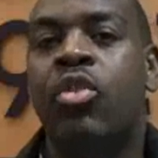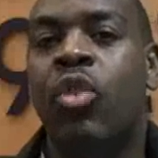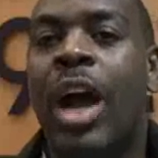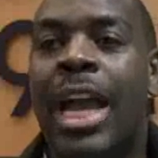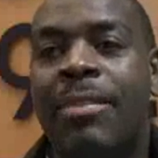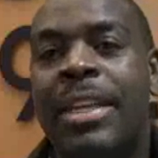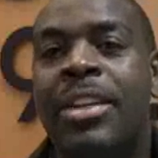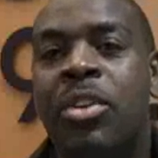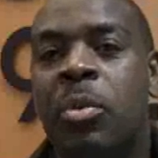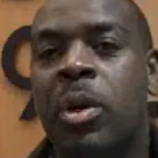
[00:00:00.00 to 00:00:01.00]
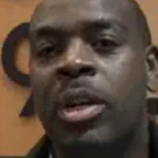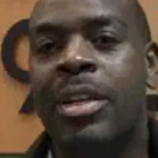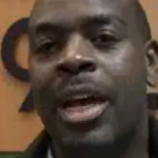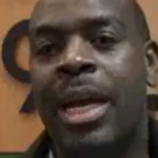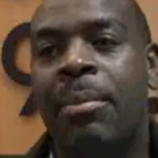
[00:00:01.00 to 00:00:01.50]
drive into
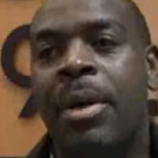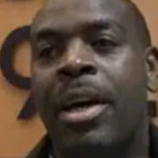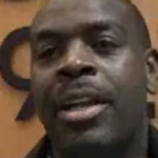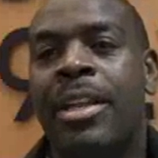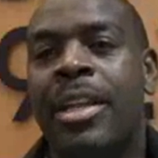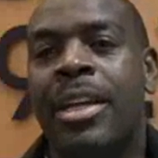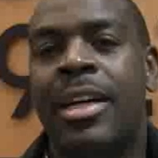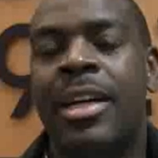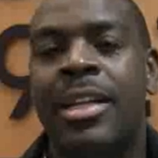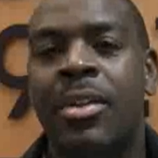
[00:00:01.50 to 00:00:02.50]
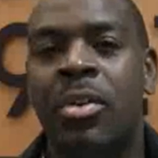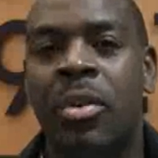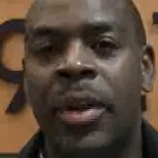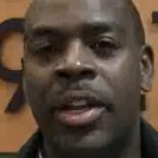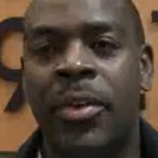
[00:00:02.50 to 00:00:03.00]
work time on
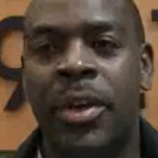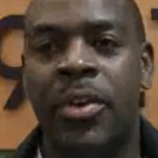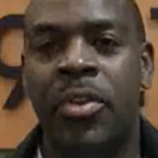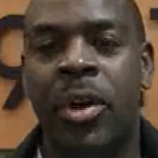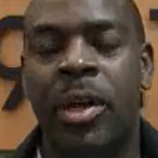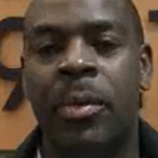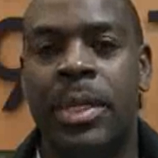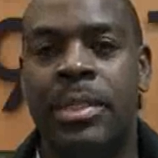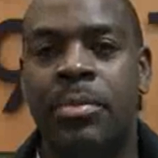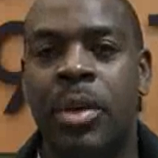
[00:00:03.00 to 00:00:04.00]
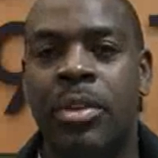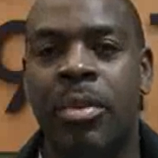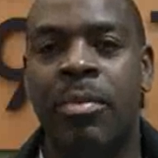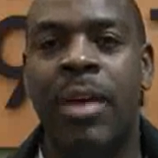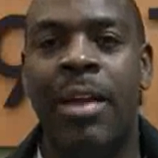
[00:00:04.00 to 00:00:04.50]
local radio here in Toronto. It
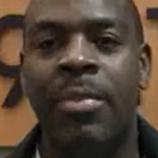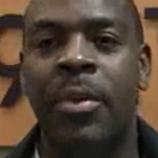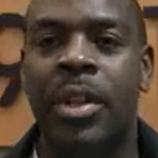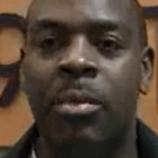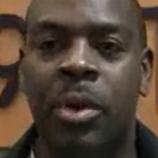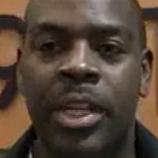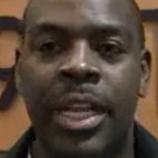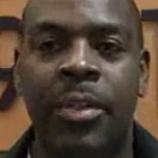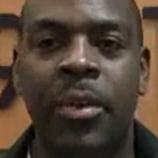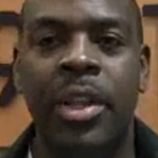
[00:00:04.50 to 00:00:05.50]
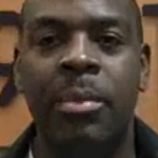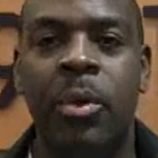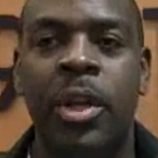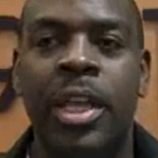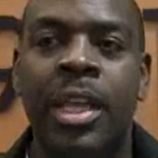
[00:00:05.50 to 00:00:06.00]
runs from 5:30 in the morning to 8:30 in the
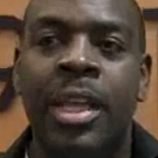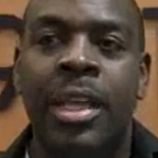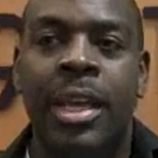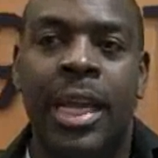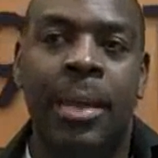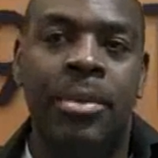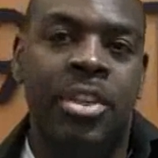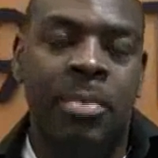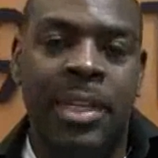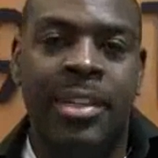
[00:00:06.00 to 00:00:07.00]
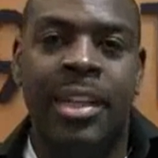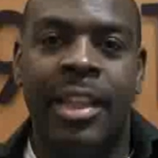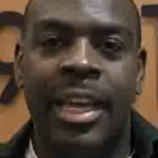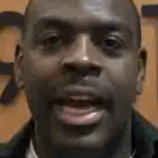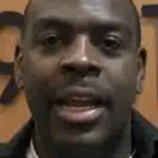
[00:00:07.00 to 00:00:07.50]
morning, and I'm just
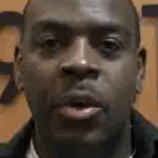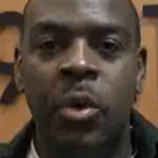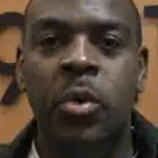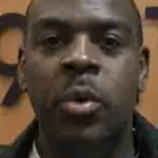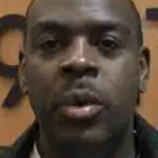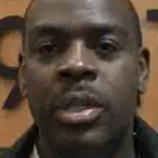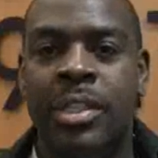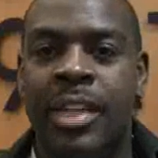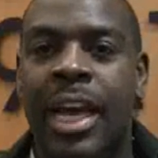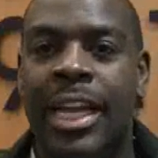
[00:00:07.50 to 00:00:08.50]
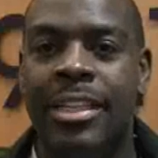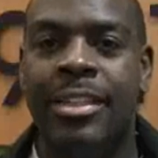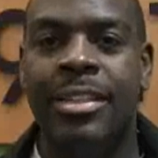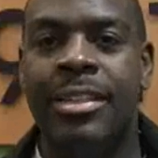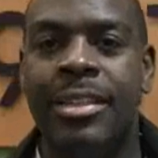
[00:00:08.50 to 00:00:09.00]
basically the guy who
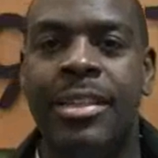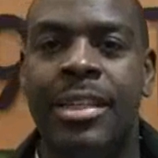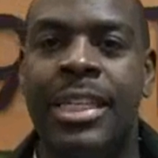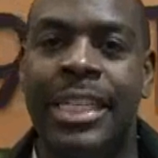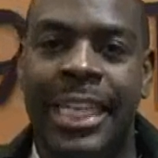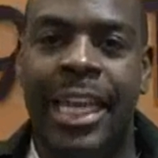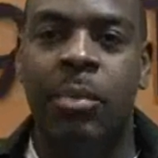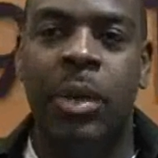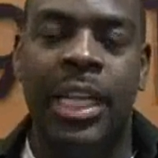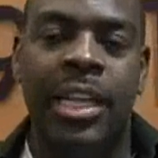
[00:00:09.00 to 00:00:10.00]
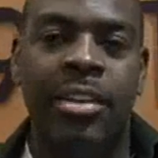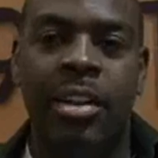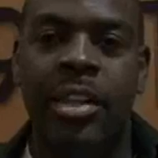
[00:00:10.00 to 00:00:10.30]
decides in the end what gets